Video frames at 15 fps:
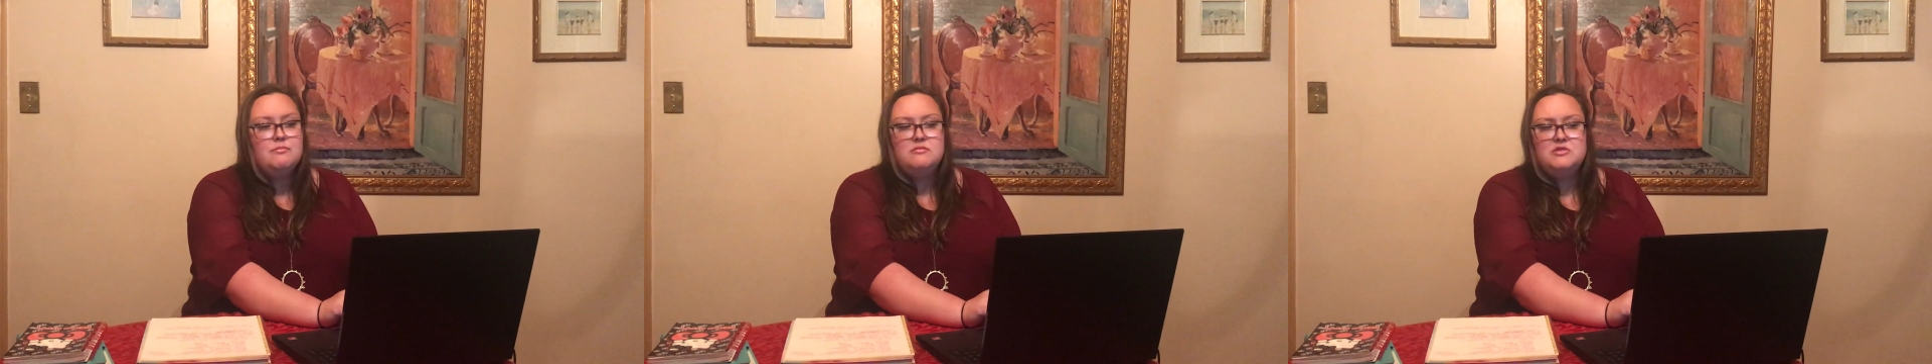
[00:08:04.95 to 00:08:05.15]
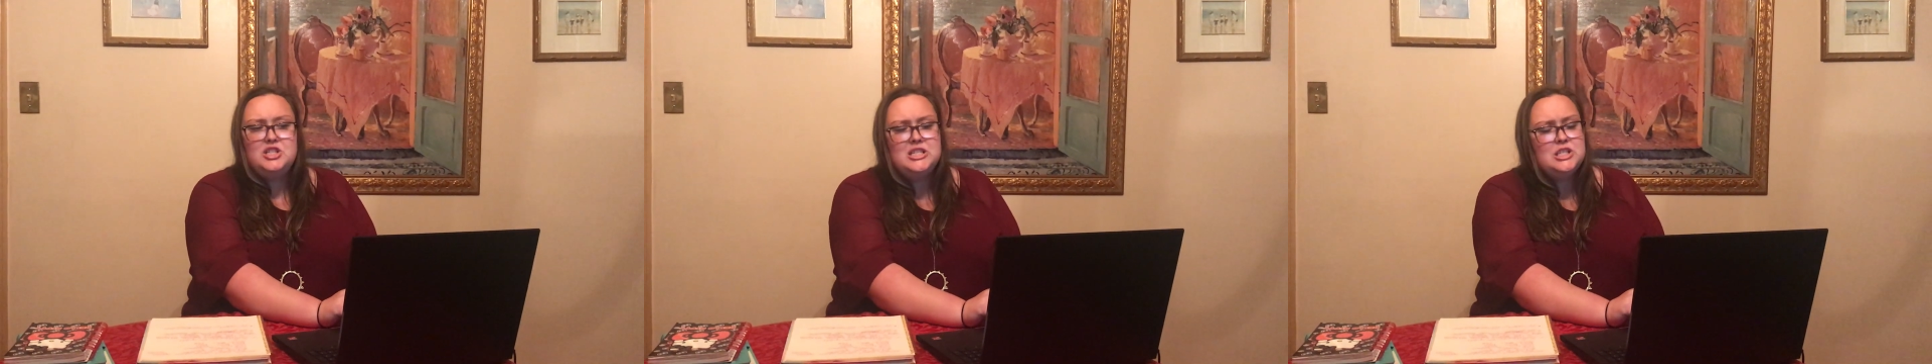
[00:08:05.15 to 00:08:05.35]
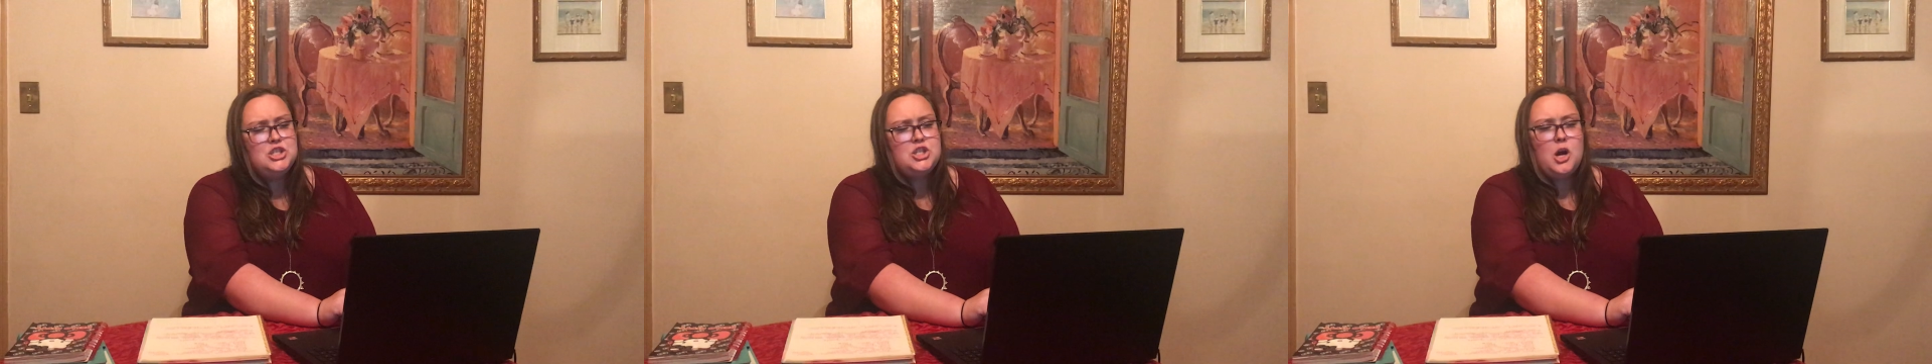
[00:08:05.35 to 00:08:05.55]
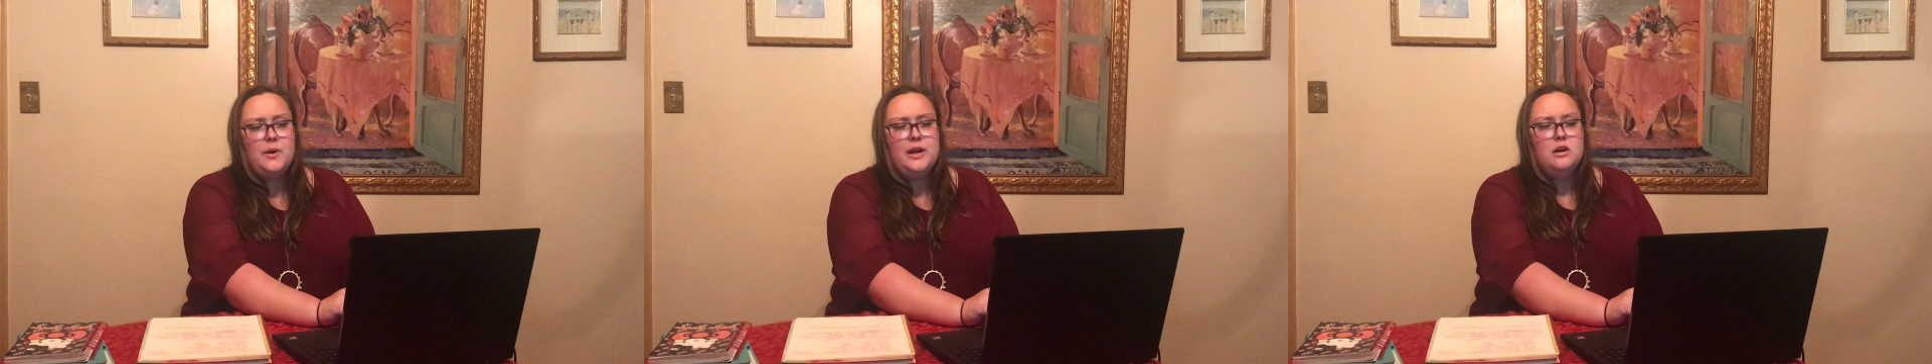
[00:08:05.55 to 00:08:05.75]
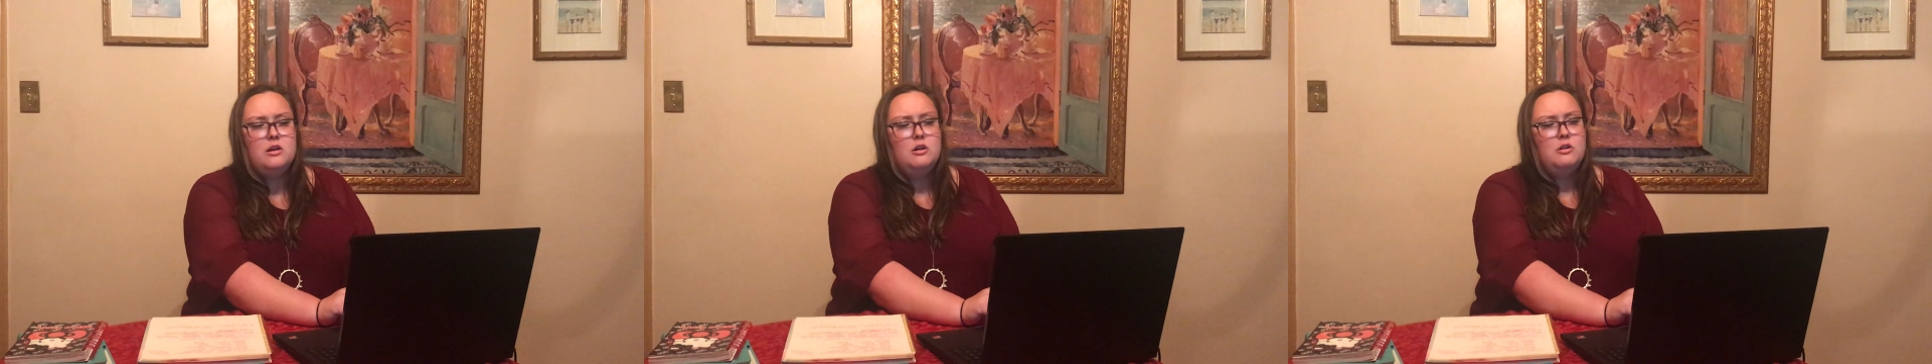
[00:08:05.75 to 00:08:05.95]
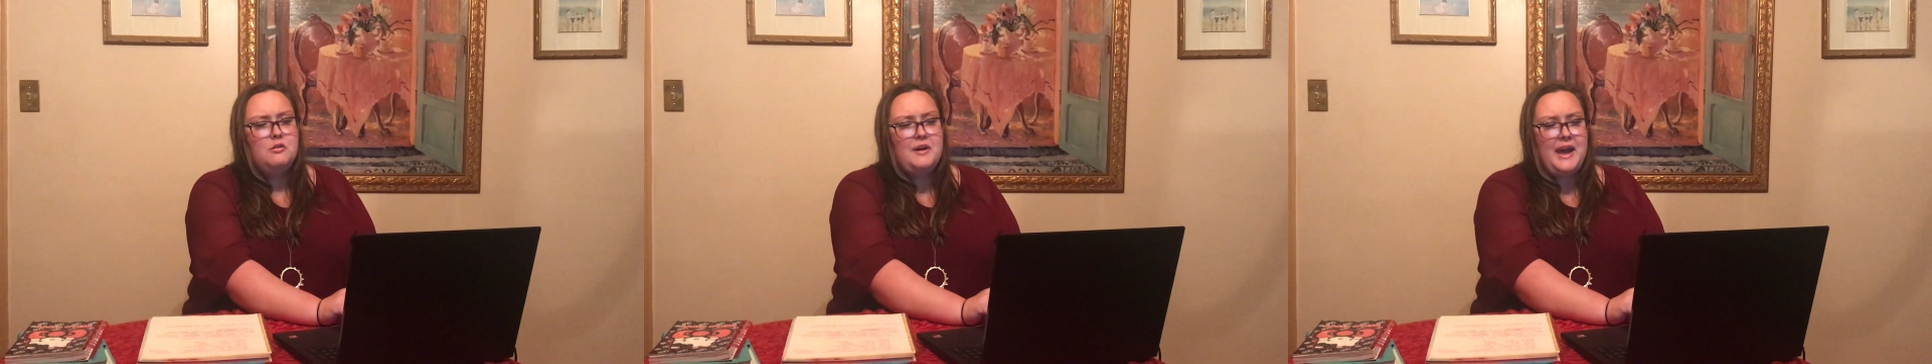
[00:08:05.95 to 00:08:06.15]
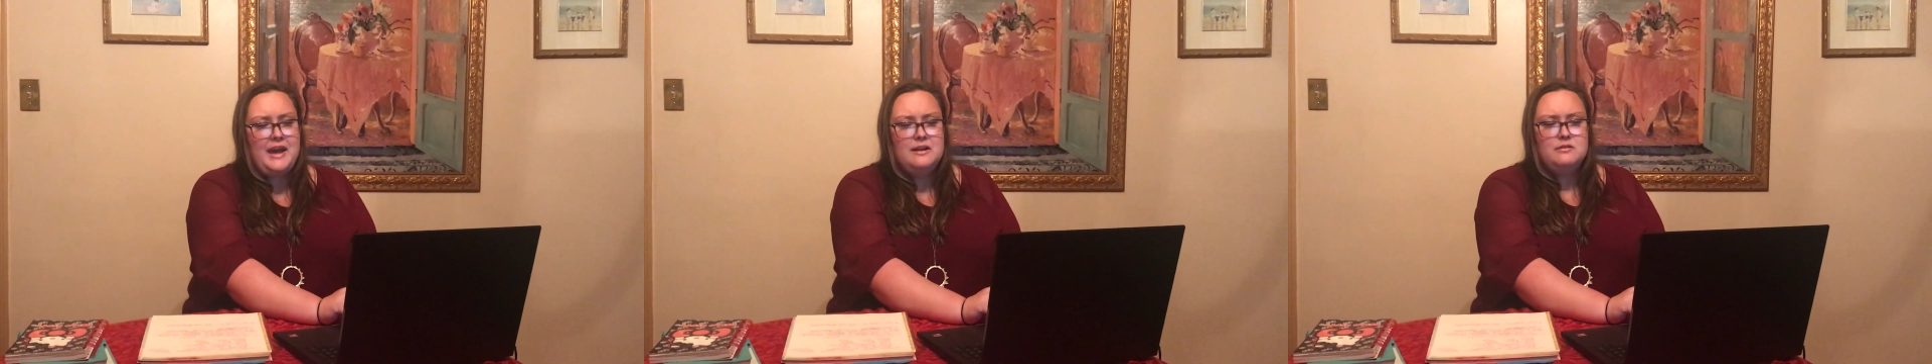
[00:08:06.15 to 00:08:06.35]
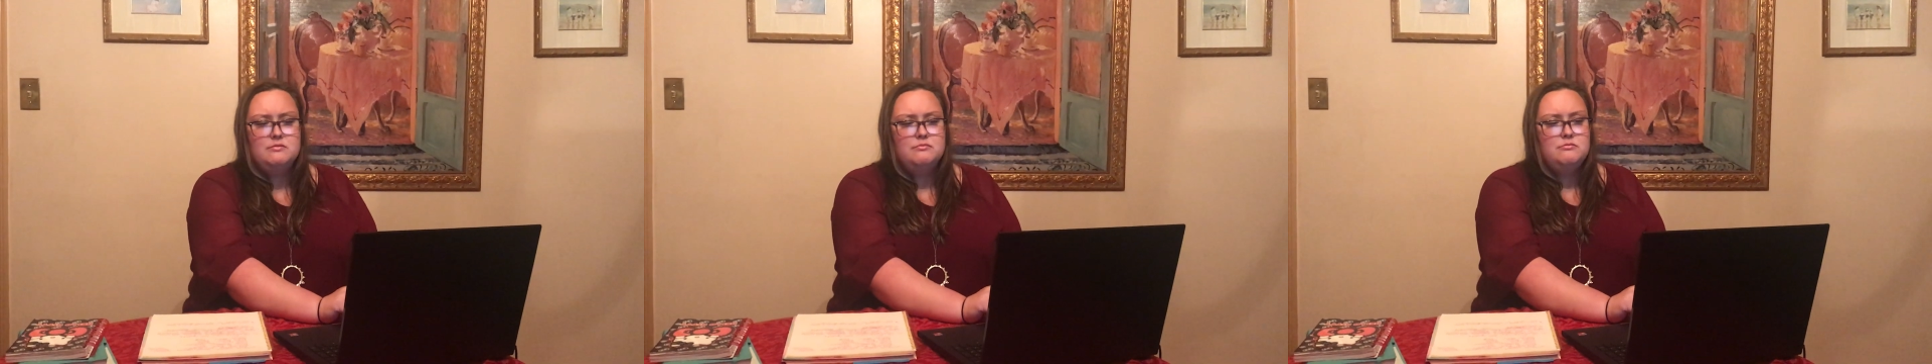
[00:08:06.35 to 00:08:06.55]
she's showing
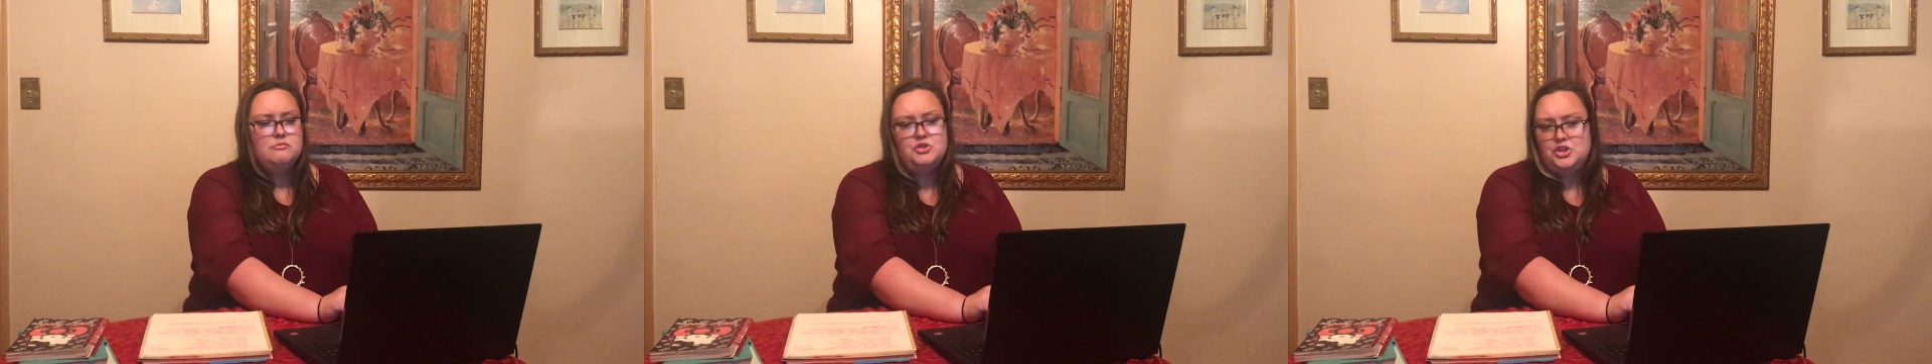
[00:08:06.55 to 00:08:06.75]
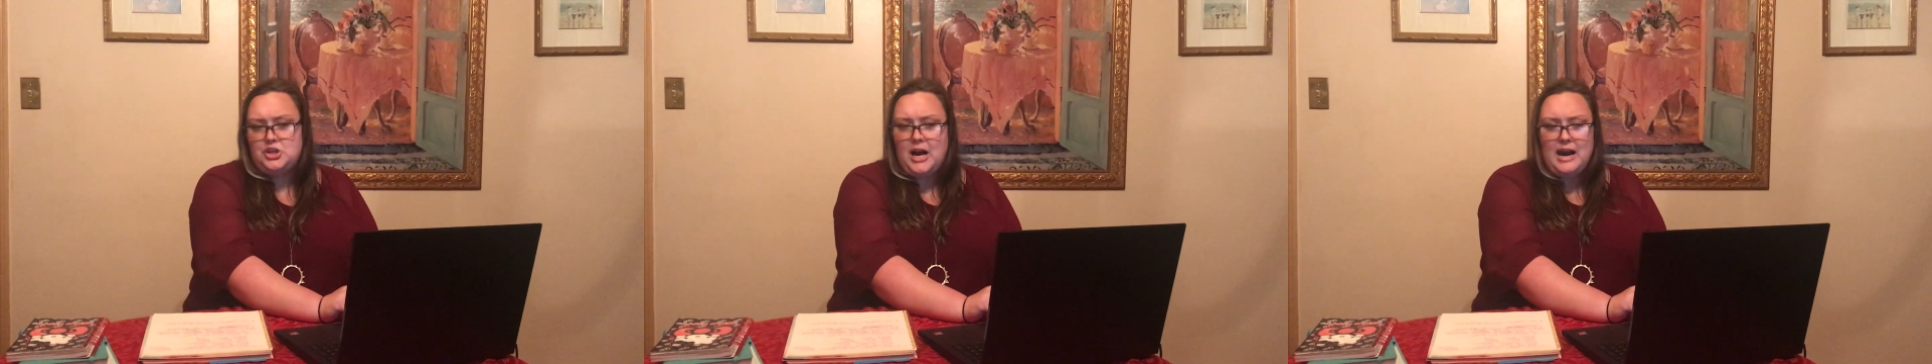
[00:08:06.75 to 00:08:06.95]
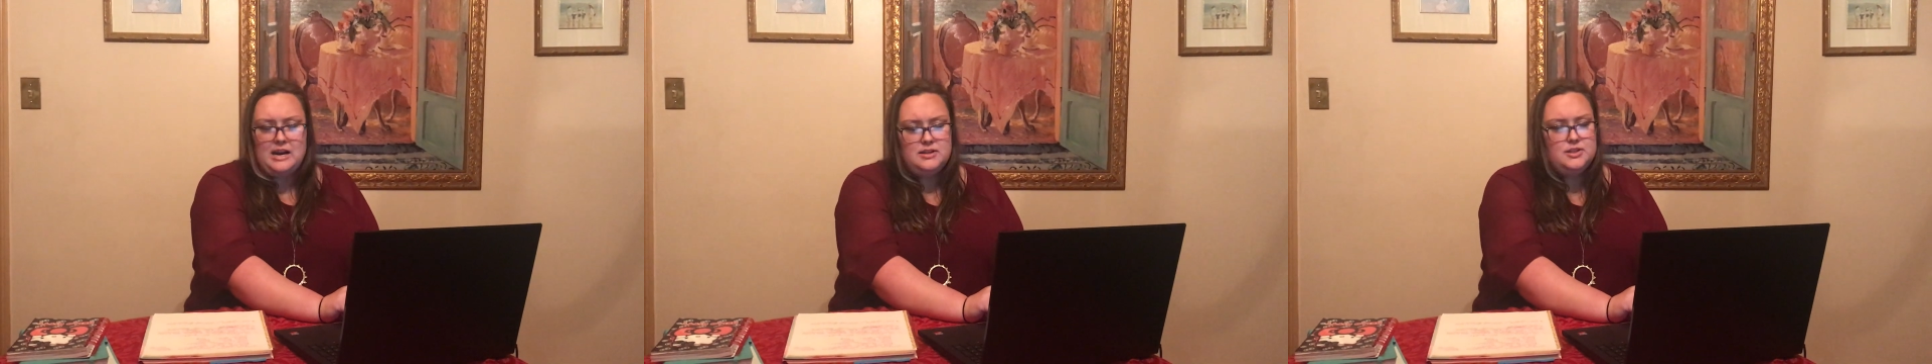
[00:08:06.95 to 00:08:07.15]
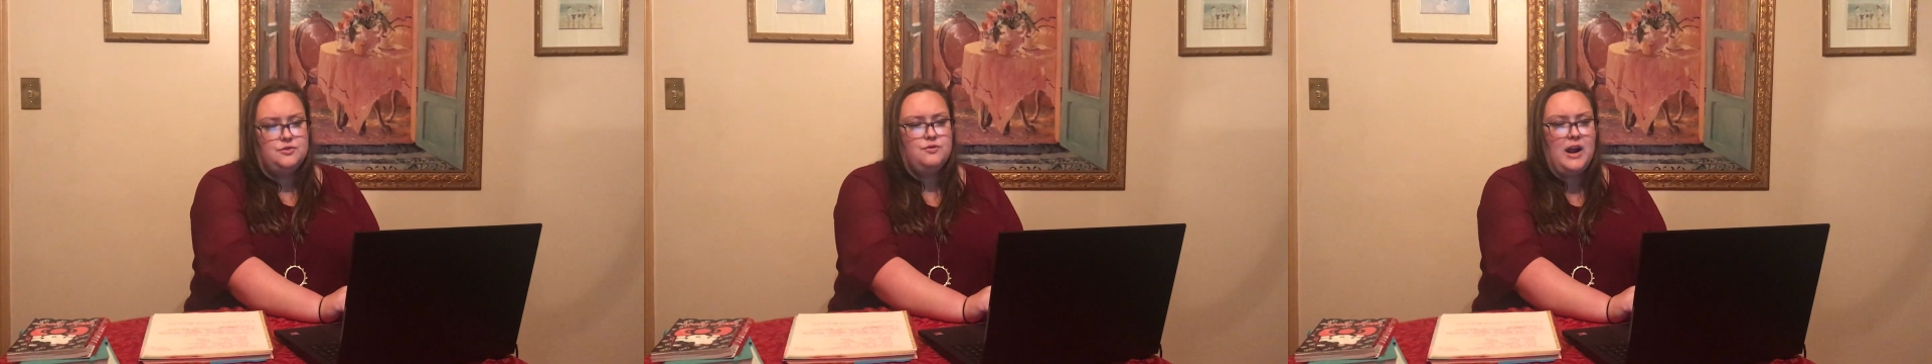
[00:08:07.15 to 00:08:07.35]
great strides.